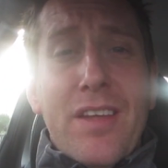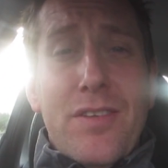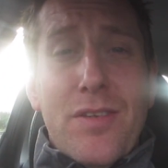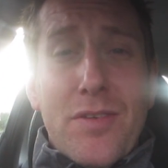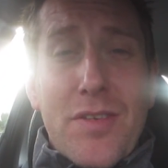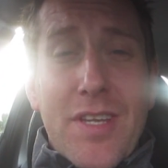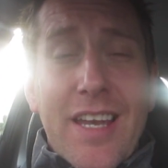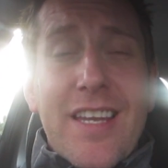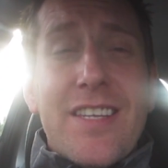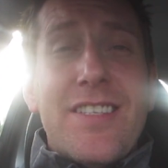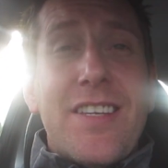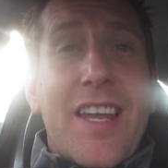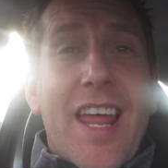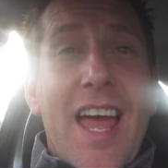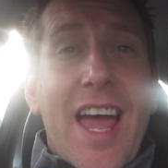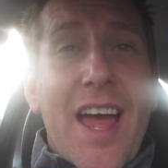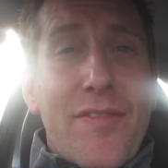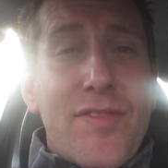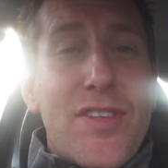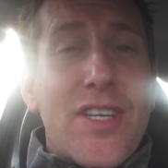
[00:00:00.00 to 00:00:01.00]
Susanna's going
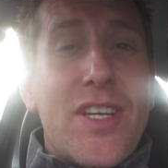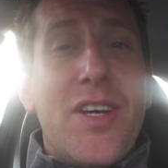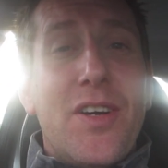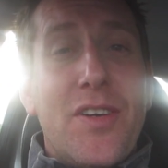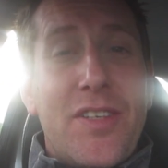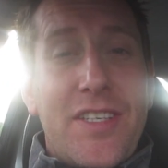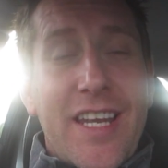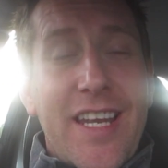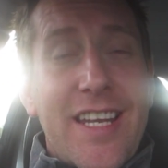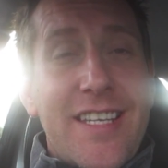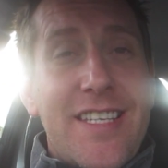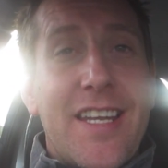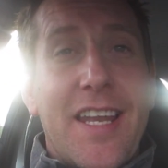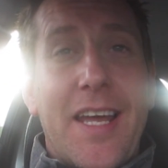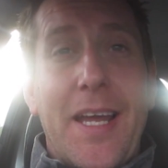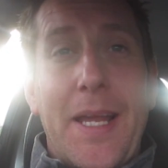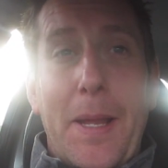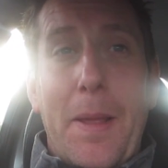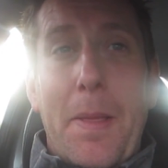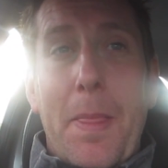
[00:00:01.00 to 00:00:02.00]
to have to cook dinner
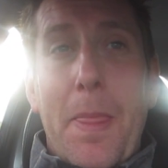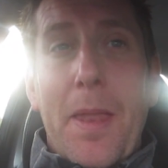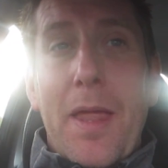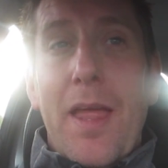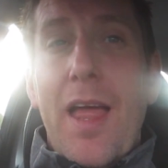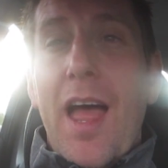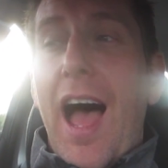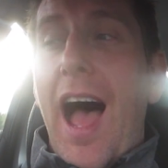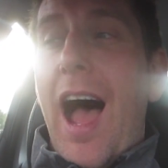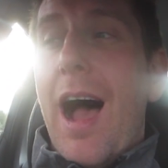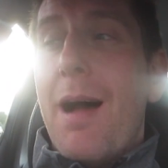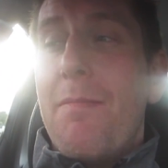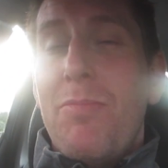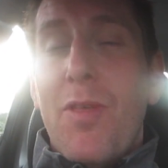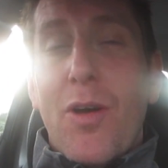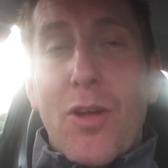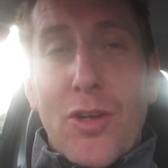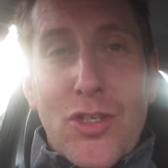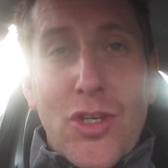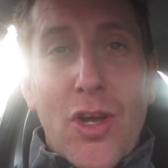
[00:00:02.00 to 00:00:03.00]
tonight. I'm
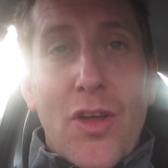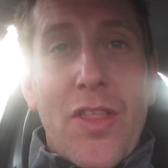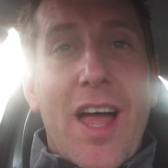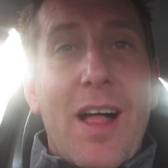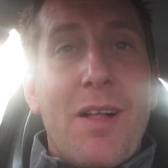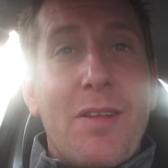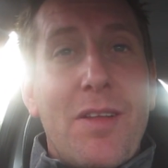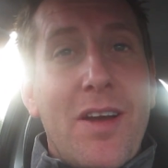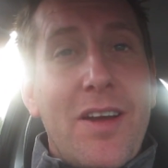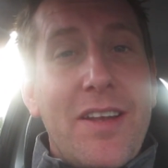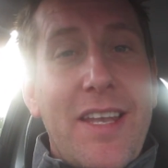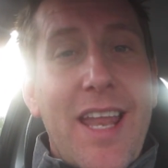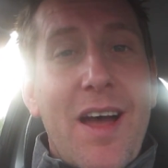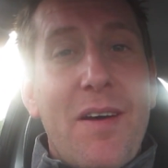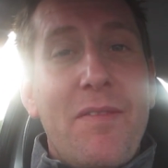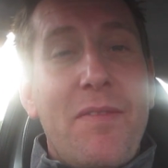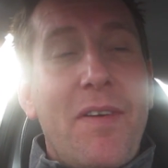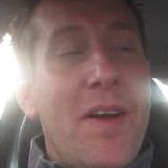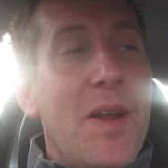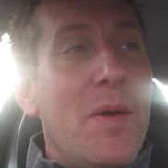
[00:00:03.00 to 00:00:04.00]
not sure that'll go
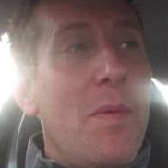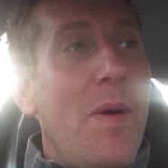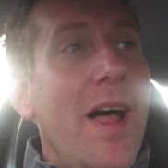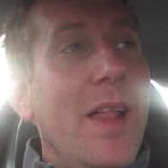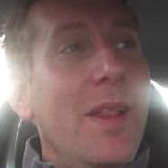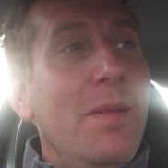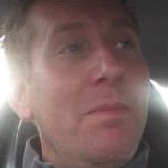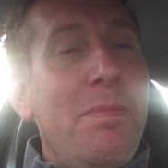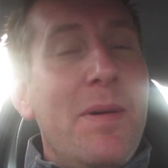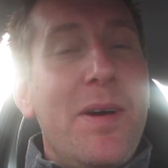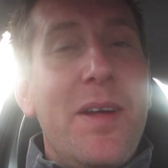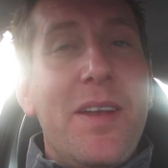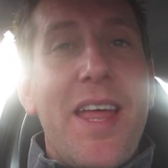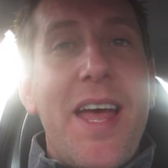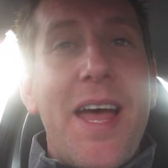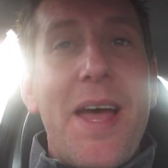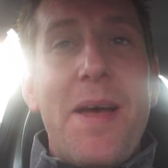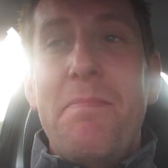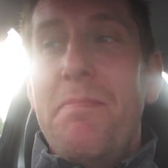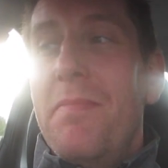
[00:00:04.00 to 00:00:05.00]
down very well, but
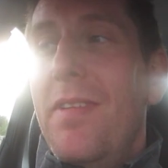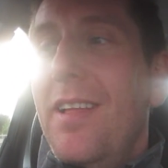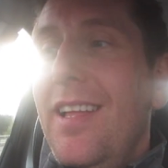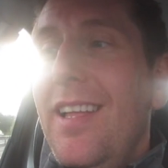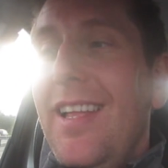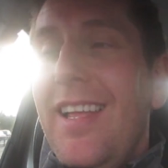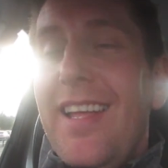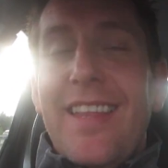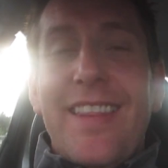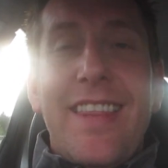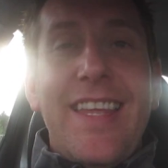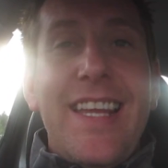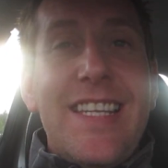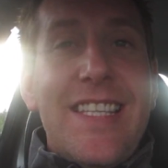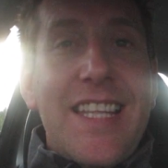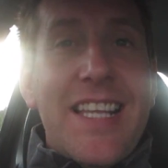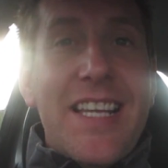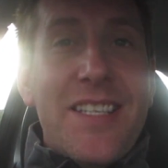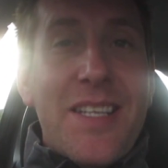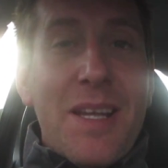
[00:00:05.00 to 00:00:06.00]

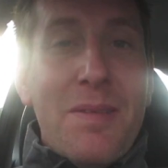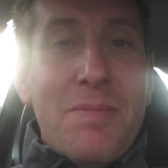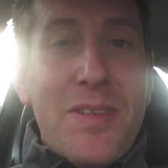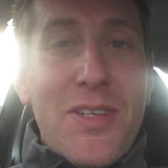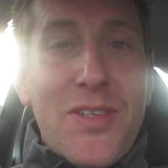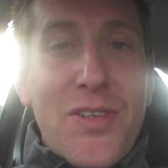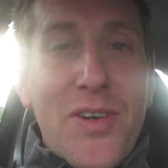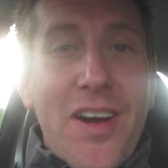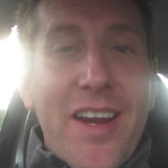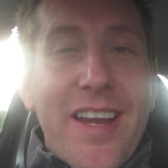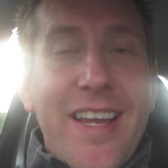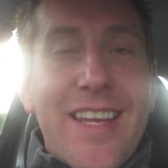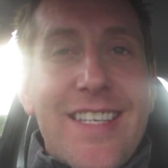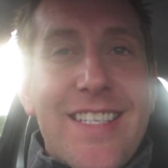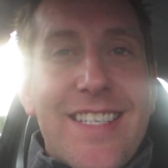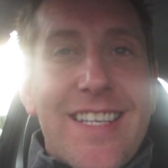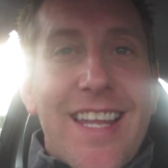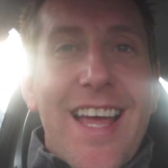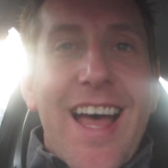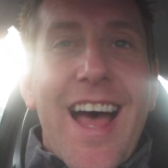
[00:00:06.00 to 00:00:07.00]
these things come to try
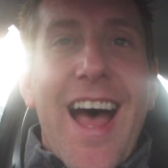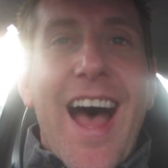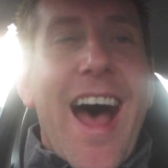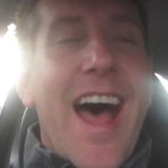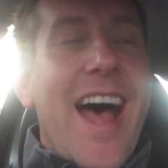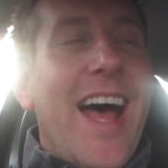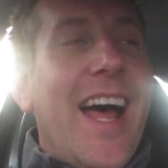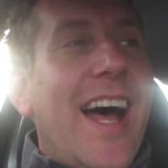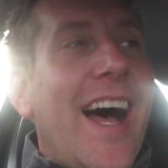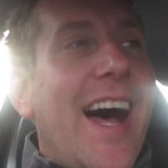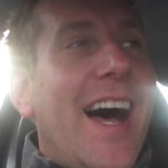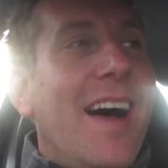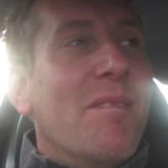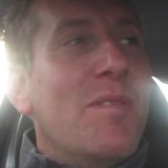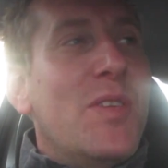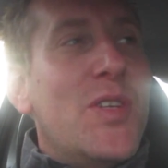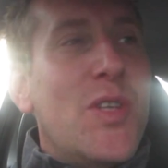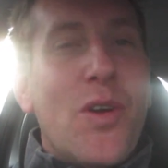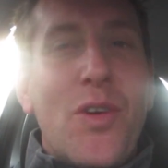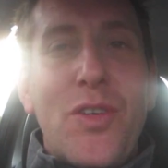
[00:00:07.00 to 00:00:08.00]
us.
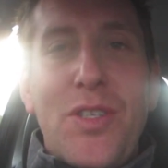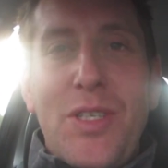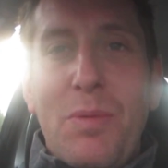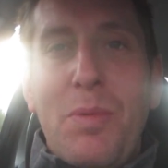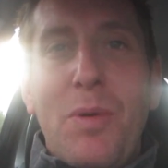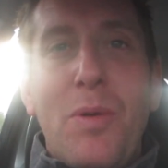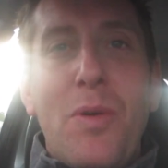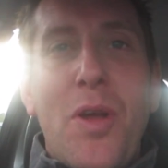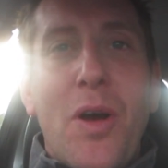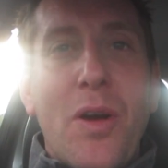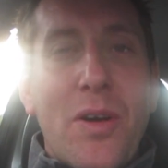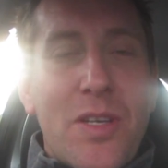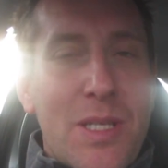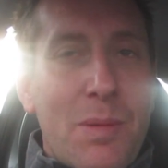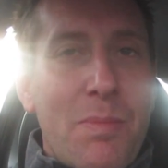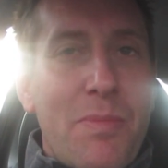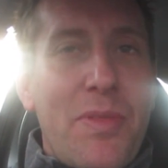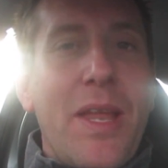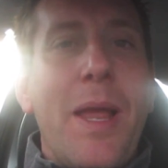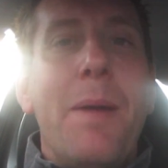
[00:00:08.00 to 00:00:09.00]
I'm sure she will cook
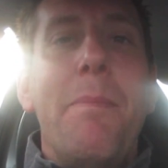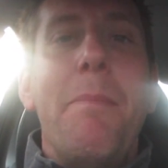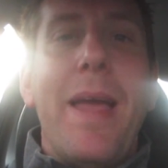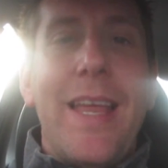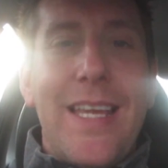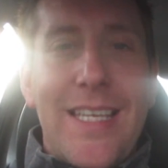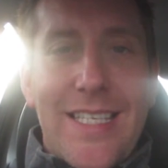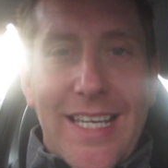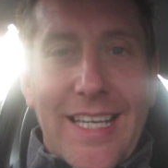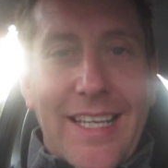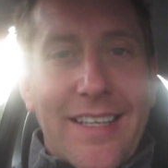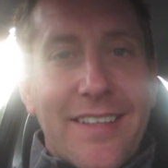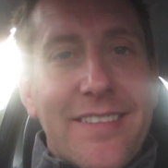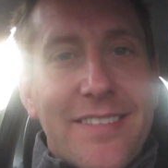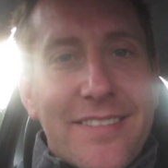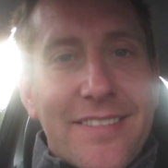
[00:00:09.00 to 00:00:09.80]
something amazing.